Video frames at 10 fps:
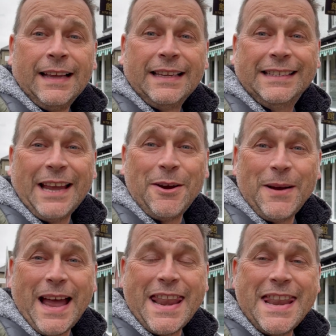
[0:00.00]
So
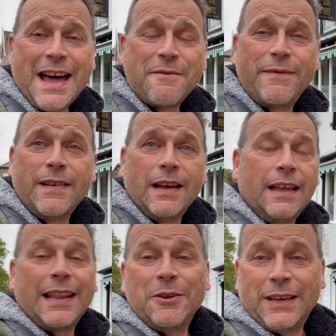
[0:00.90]

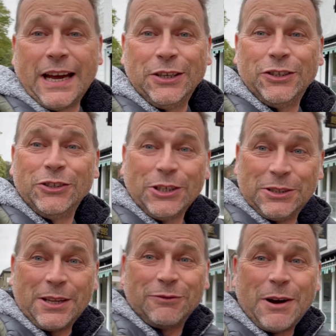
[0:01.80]
another location
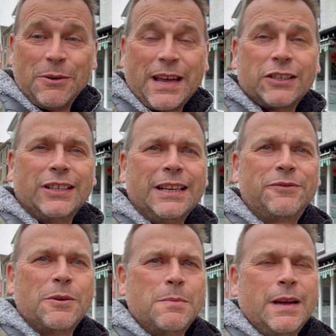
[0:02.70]
just up the road, actually,
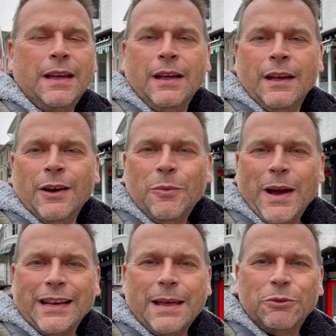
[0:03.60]
from where
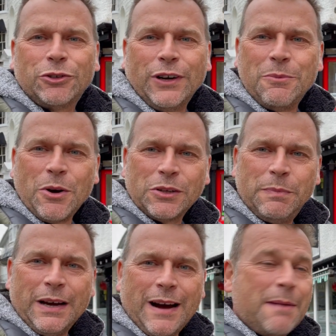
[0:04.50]
the Lemon Tree was,
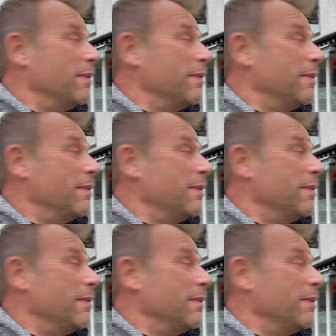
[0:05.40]
behind